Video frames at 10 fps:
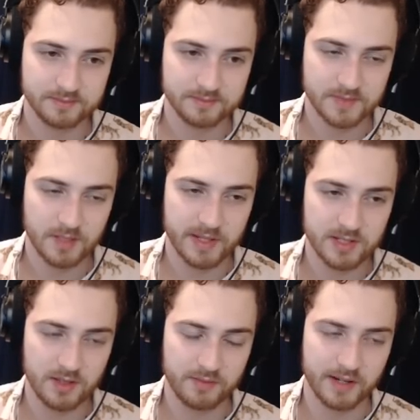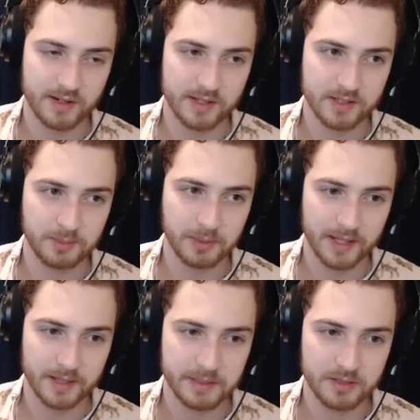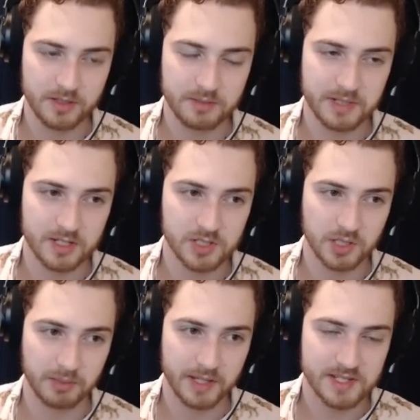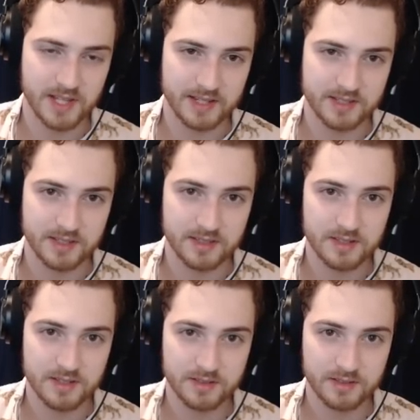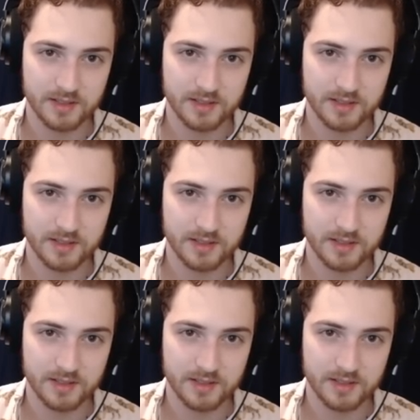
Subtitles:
Depends on the variant you play, but you could potentially play Assassins.